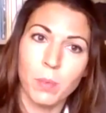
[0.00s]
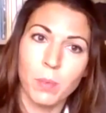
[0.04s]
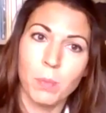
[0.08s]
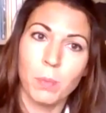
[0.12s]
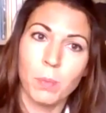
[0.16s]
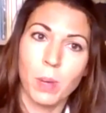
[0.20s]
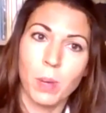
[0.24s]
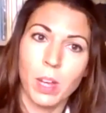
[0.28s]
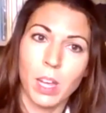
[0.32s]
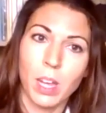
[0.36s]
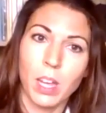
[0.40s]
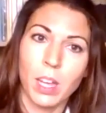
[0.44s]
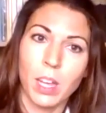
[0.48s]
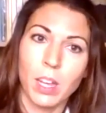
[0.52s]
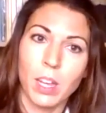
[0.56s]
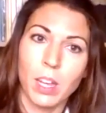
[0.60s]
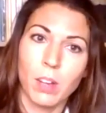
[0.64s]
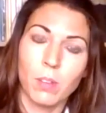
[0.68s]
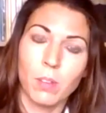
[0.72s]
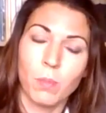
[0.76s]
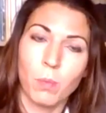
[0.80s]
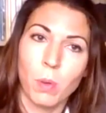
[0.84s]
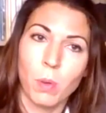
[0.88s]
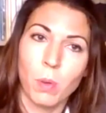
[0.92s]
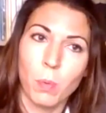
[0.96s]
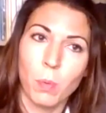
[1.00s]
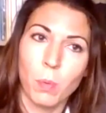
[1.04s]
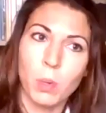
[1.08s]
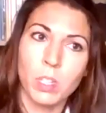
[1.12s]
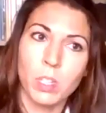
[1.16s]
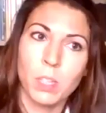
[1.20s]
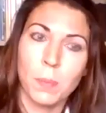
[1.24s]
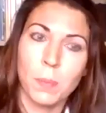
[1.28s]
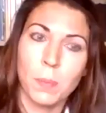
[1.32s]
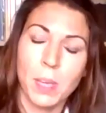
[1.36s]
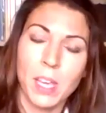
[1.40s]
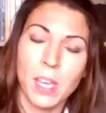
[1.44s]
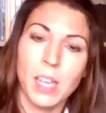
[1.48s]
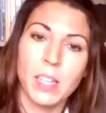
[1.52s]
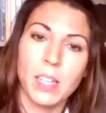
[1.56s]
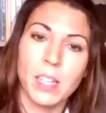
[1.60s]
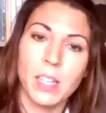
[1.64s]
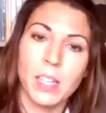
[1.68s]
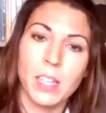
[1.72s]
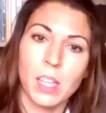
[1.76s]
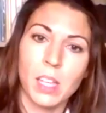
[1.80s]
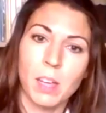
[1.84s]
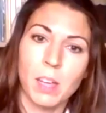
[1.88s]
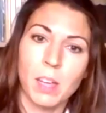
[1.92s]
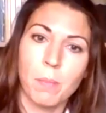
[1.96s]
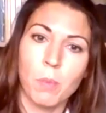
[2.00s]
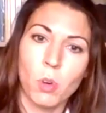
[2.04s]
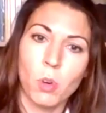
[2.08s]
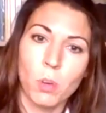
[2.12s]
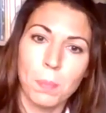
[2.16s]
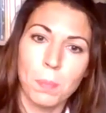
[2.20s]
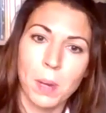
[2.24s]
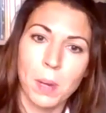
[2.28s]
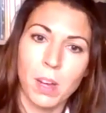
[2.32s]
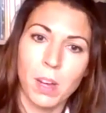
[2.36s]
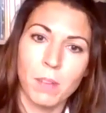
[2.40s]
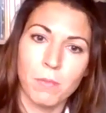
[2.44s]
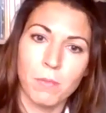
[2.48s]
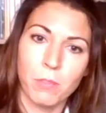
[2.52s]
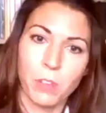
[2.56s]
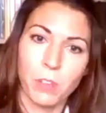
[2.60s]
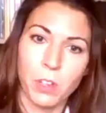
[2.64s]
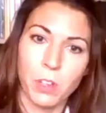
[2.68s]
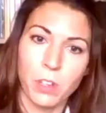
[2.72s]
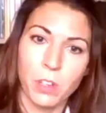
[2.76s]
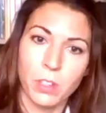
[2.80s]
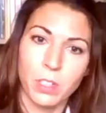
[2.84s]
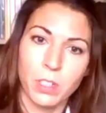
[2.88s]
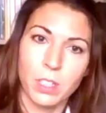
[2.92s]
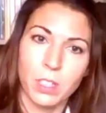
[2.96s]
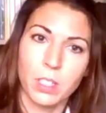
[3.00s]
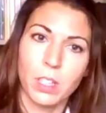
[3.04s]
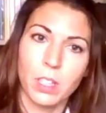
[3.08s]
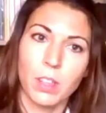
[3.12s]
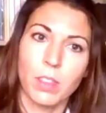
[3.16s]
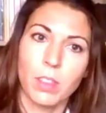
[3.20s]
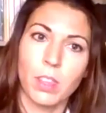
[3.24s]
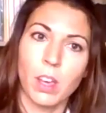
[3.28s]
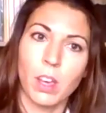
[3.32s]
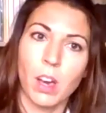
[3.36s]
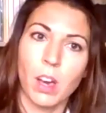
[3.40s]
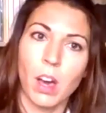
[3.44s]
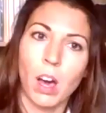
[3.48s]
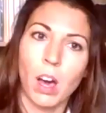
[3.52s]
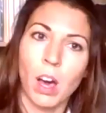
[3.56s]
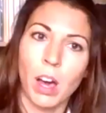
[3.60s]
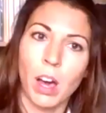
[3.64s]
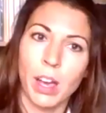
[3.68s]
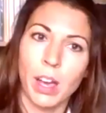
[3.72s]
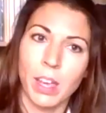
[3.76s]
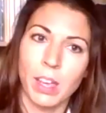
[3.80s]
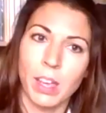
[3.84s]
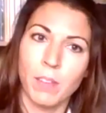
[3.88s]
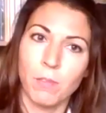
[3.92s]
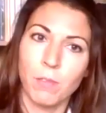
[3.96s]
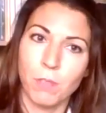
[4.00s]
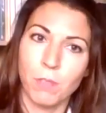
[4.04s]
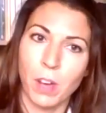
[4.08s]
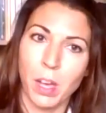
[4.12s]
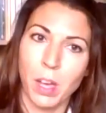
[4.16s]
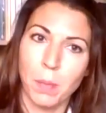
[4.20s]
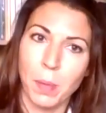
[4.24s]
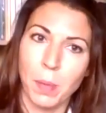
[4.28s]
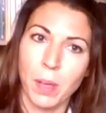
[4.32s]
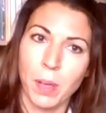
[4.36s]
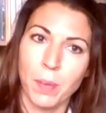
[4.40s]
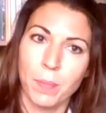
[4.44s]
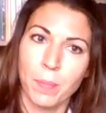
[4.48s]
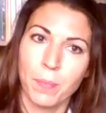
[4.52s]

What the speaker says: we want to be eating more plant foods that are high in fiber.